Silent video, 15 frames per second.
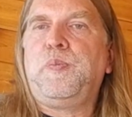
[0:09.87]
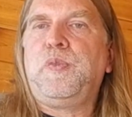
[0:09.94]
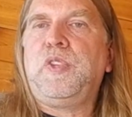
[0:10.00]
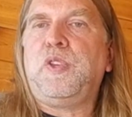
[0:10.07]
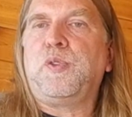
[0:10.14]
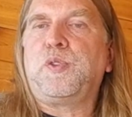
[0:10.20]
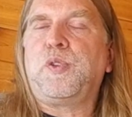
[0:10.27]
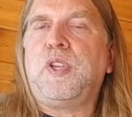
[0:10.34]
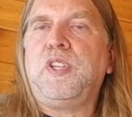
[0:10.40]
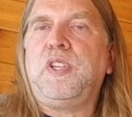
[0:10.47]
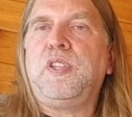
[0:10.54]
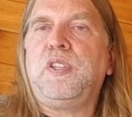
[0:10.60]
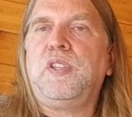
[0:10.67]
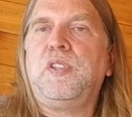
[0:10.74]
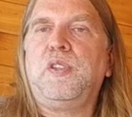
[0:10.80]
ear
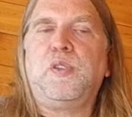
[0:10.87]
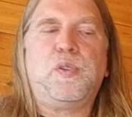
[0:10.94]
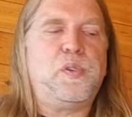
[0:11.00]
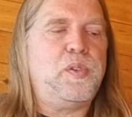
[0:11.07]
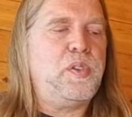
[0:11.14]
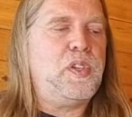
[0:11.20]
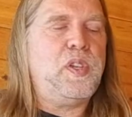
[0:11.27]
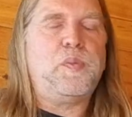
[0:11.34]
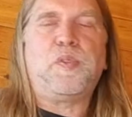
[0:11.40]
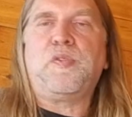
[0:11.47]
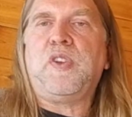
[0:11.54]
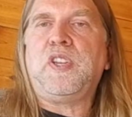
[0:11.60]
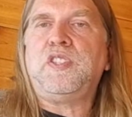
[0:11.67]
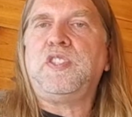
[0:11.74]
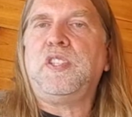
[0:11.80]
training, your
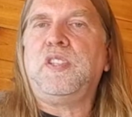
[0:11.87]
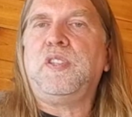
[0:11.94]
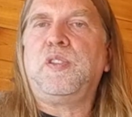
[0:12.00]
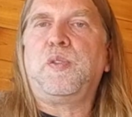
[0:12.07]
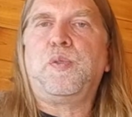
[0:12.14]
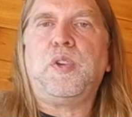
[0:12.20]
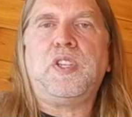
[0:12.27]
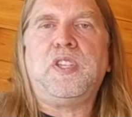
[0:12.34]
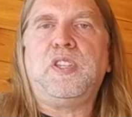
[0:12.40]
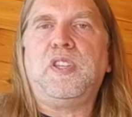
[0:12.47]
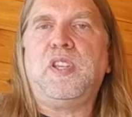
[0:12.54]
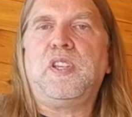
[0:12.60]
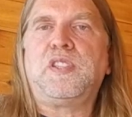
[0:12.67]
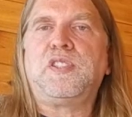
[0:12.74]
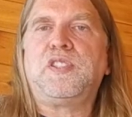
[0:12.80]
improvising, creating
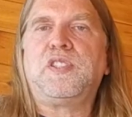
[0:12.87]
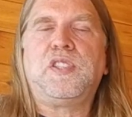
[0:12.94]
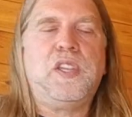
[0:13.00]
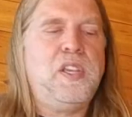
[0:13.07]
licks,